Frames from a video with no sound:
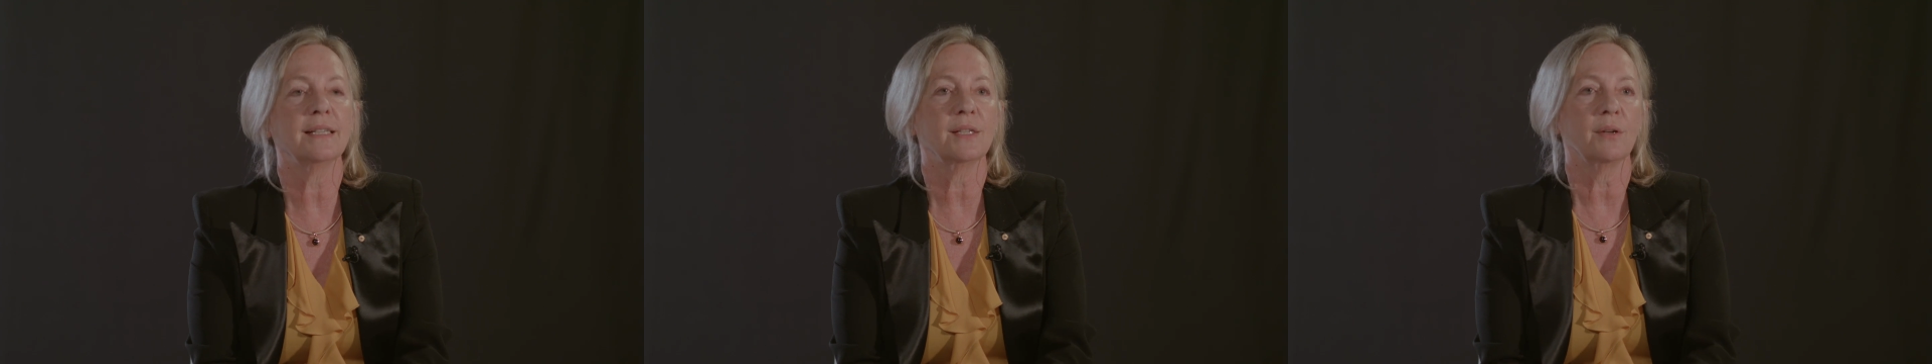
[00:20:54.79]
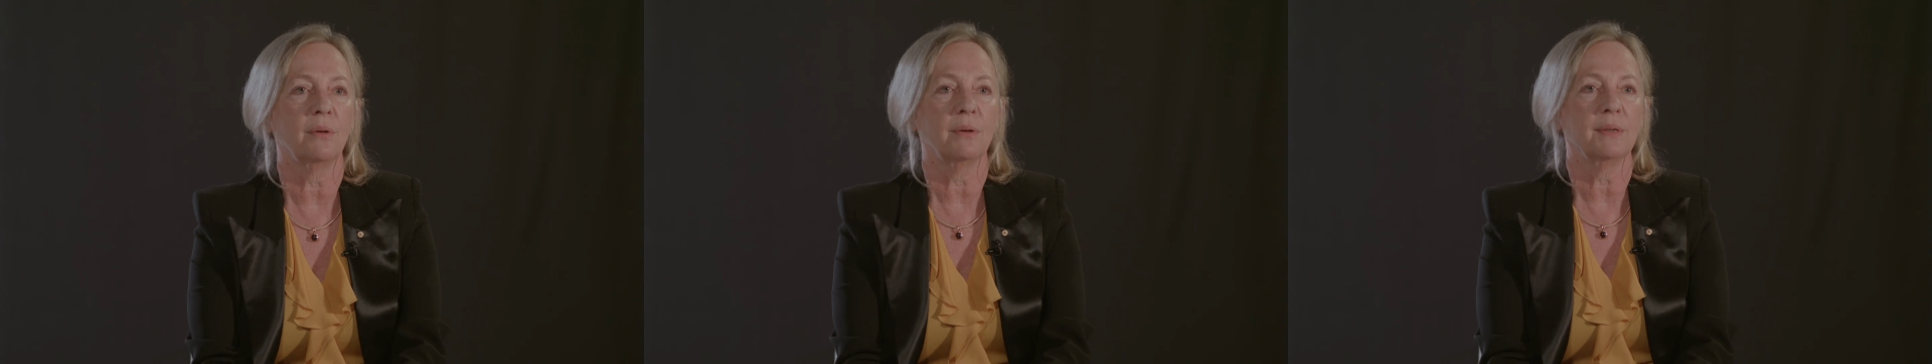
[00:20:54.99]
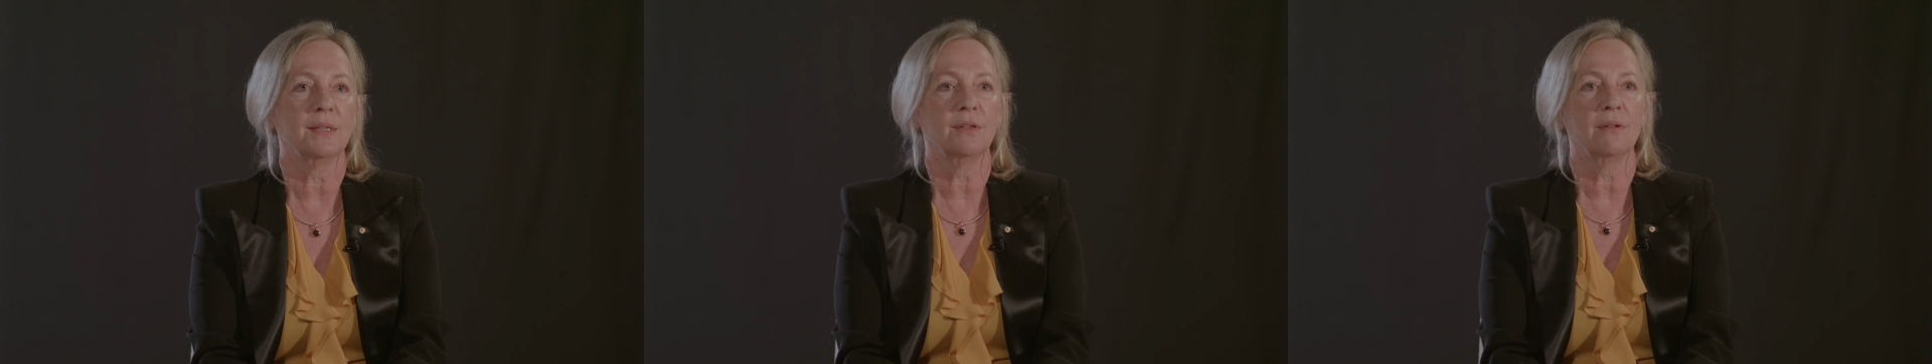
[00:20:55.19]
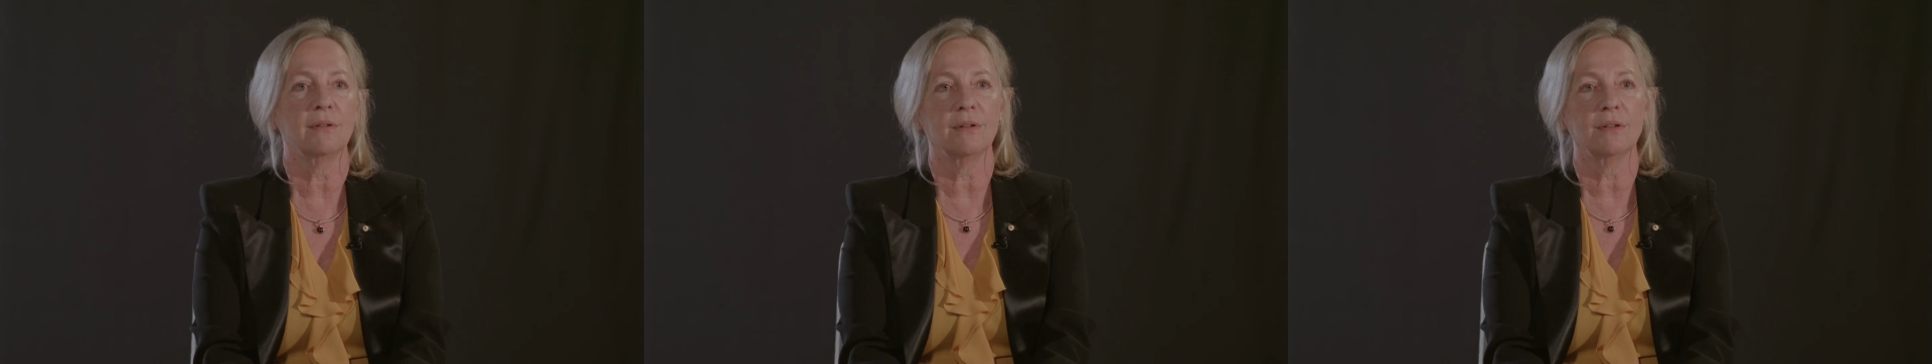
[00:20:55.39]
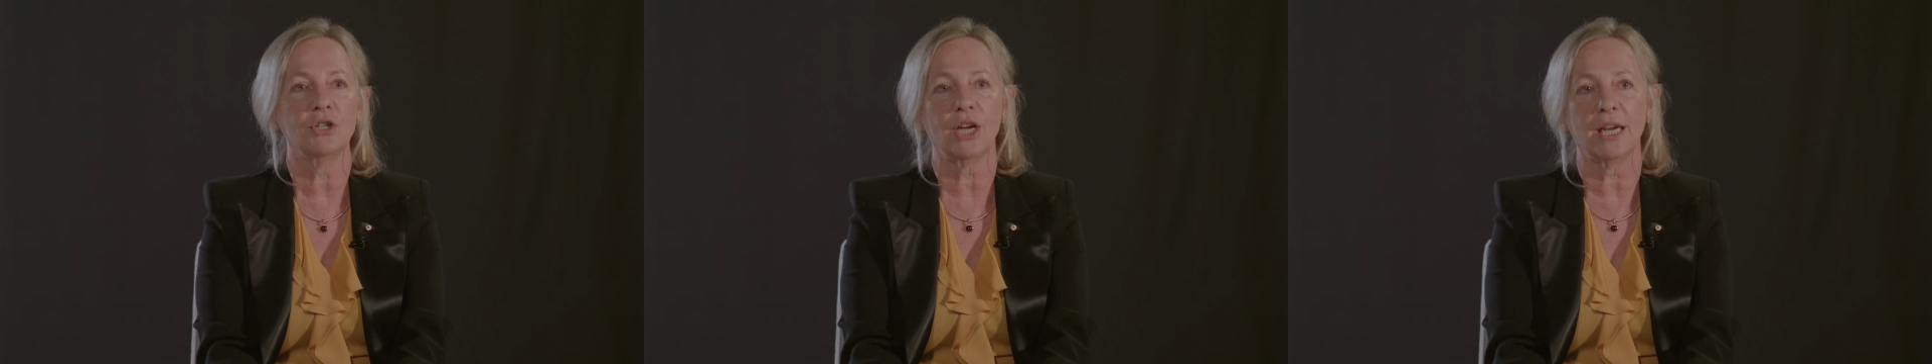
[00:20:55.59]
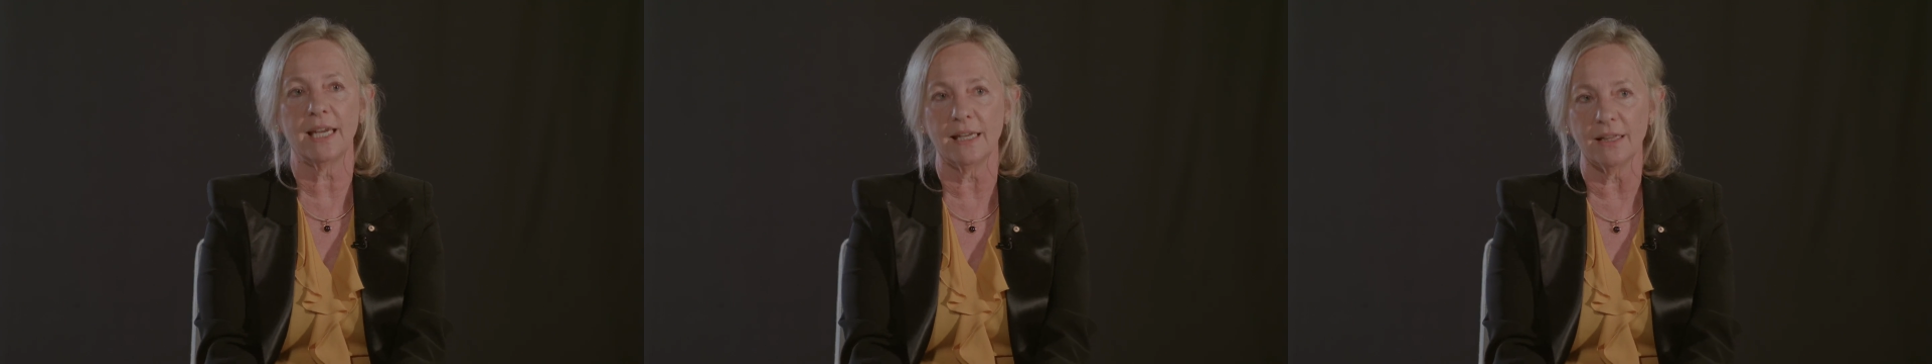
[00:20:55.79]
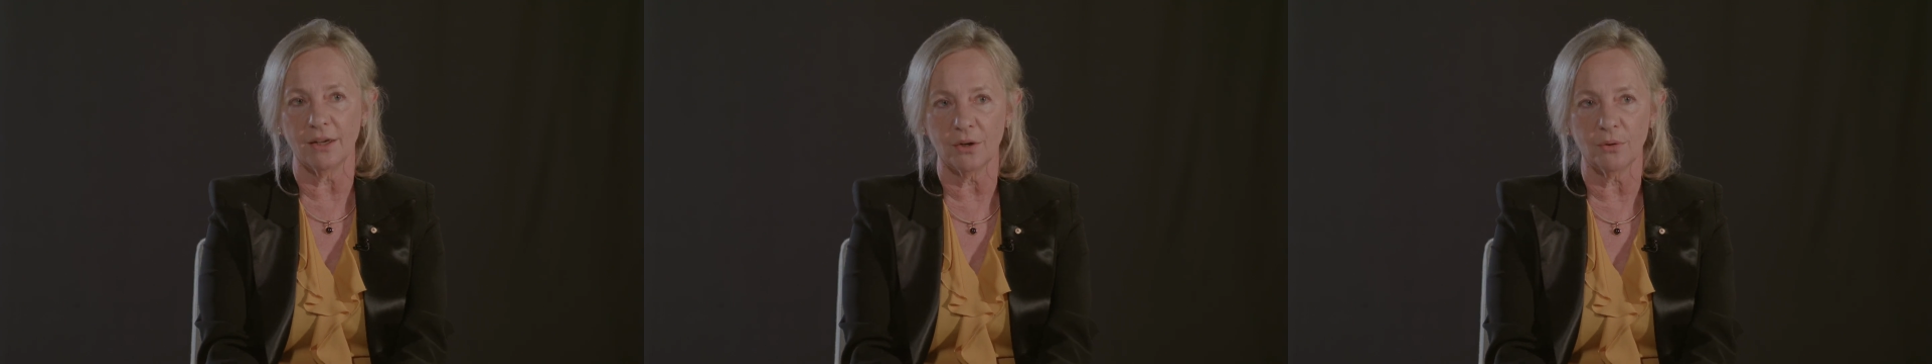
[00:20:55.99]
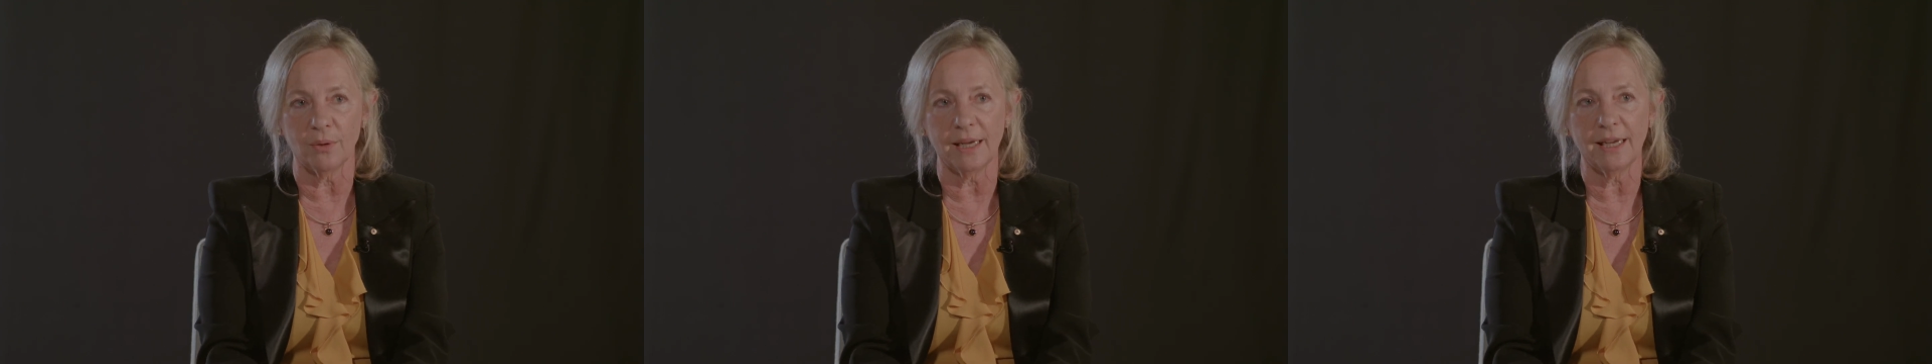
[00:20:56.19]
so I was checking the
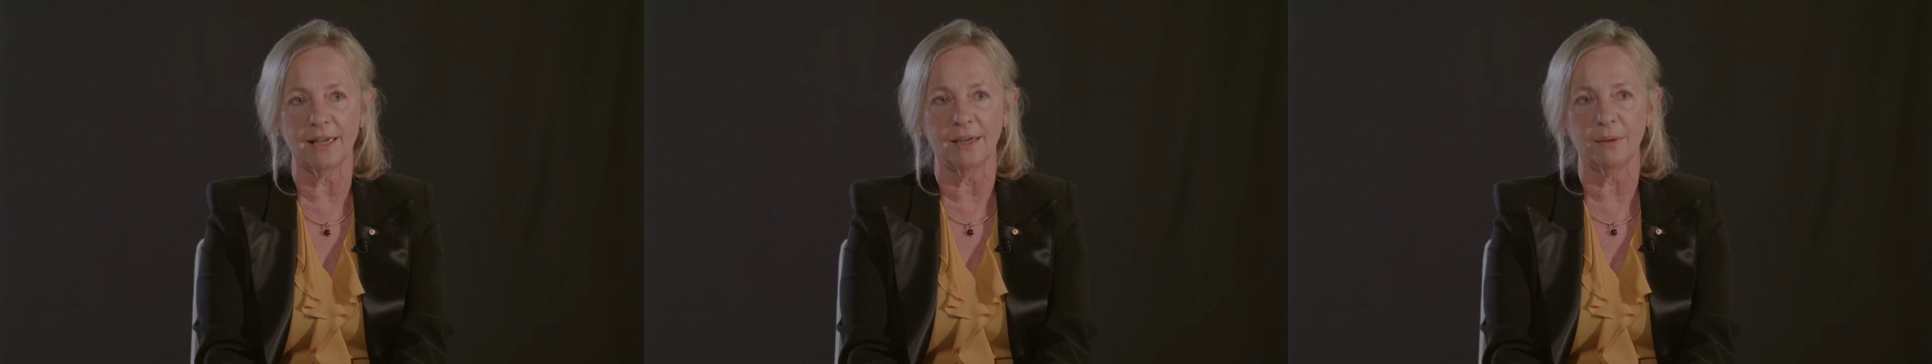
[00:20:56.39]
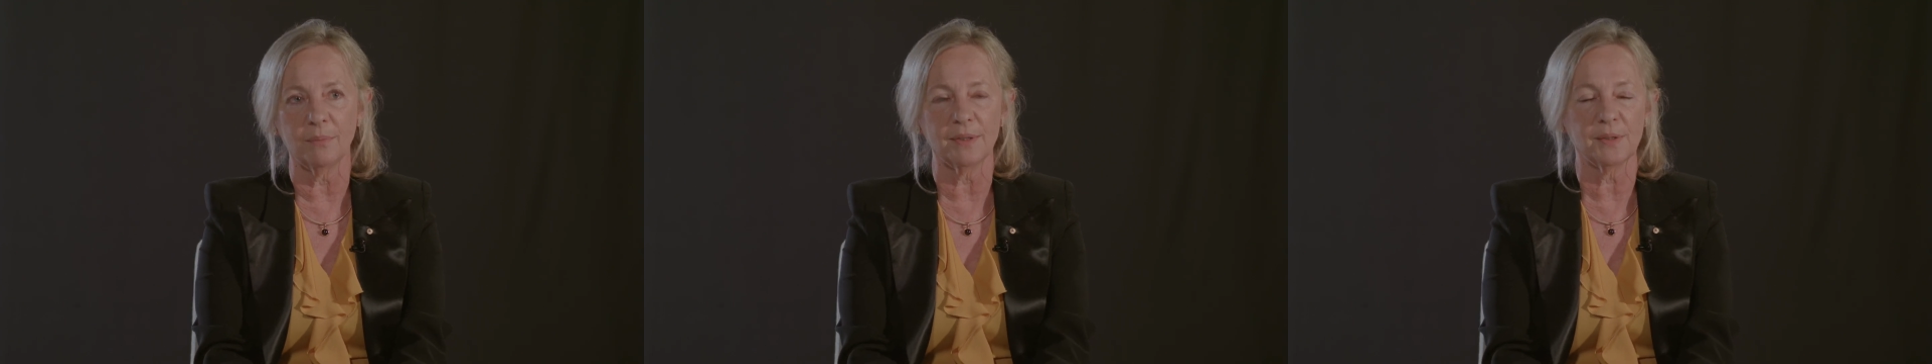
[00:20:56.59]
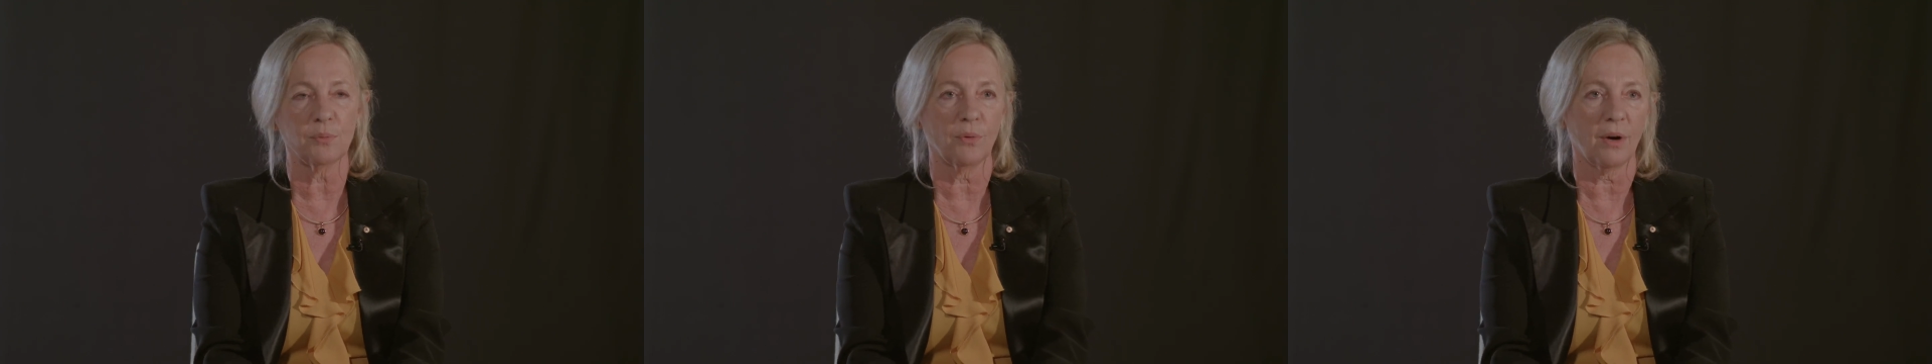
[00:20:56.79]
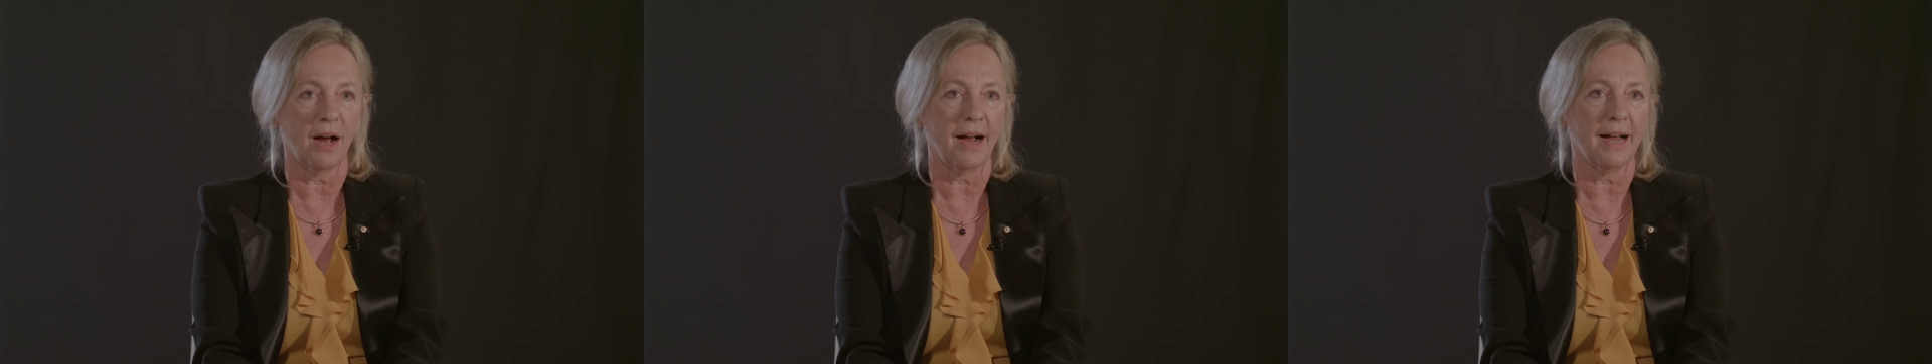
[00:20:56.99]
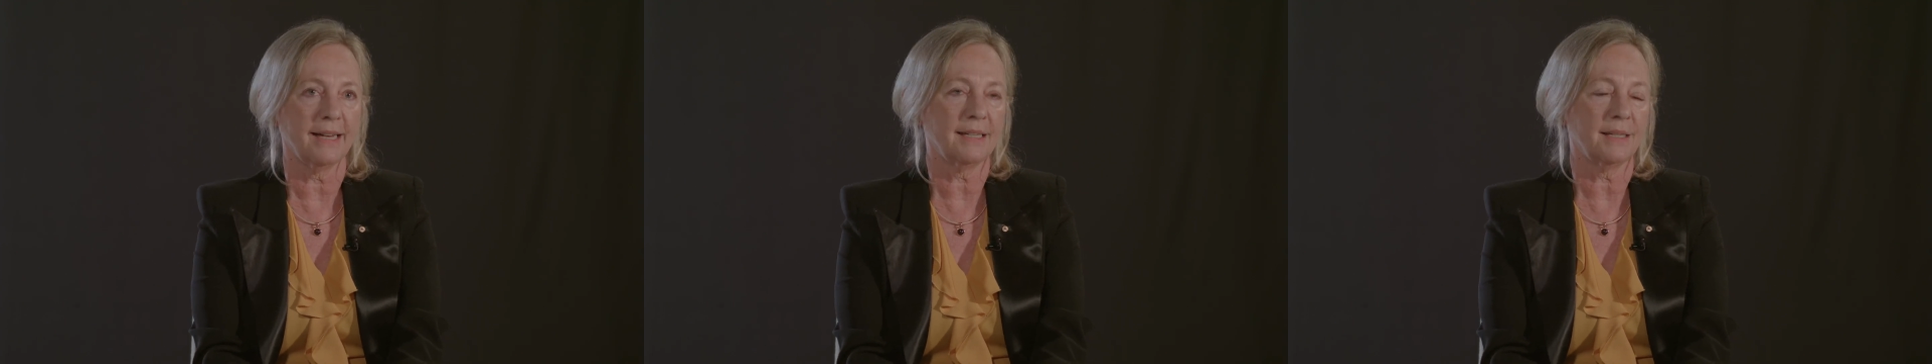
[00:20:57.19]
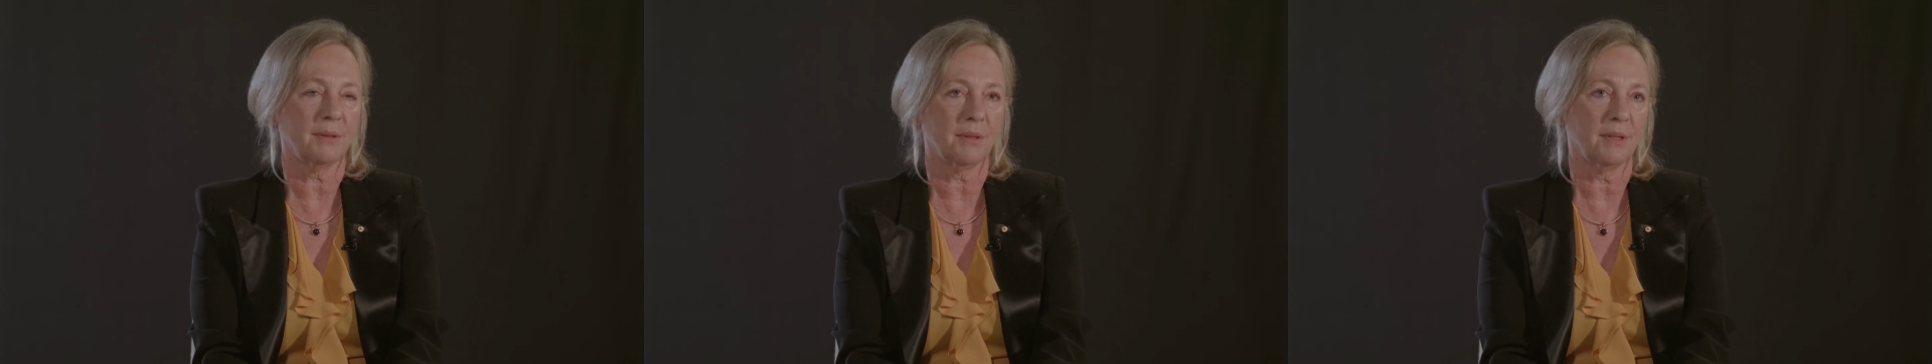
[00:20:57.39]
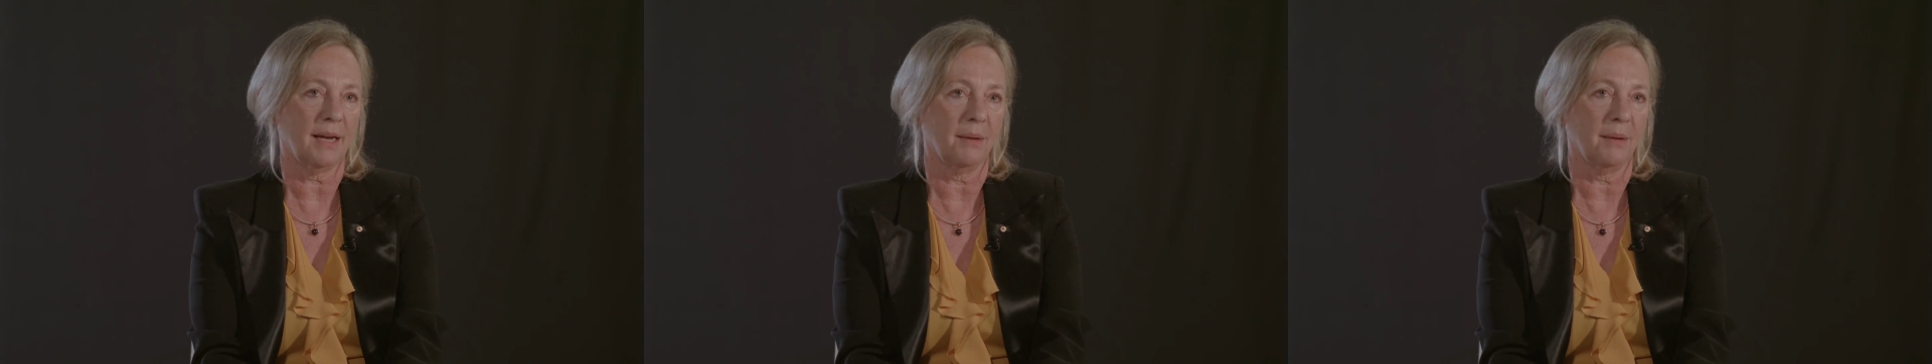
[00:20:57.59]
curriculum was right,